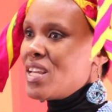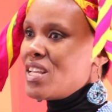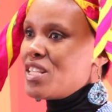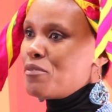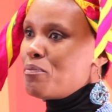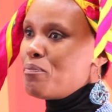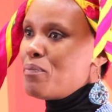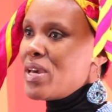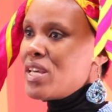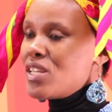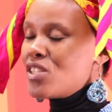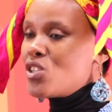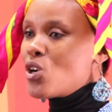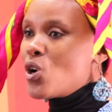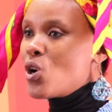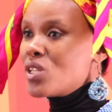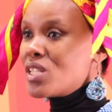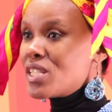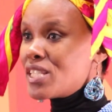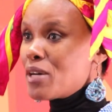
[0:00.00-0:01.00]
it's based
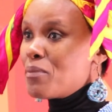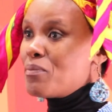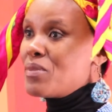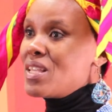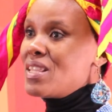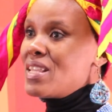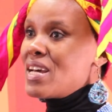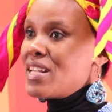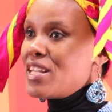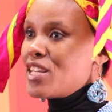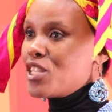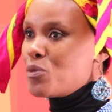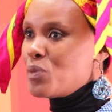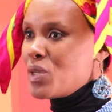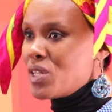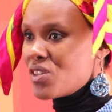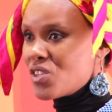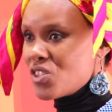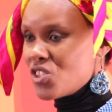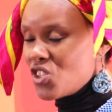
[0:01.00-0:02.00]
on something that has
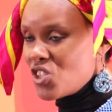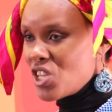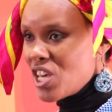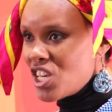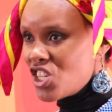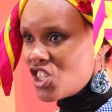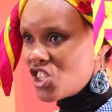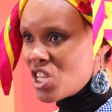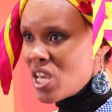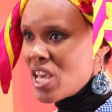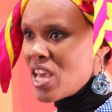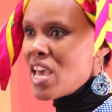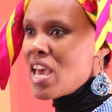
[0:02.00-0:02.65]
been researched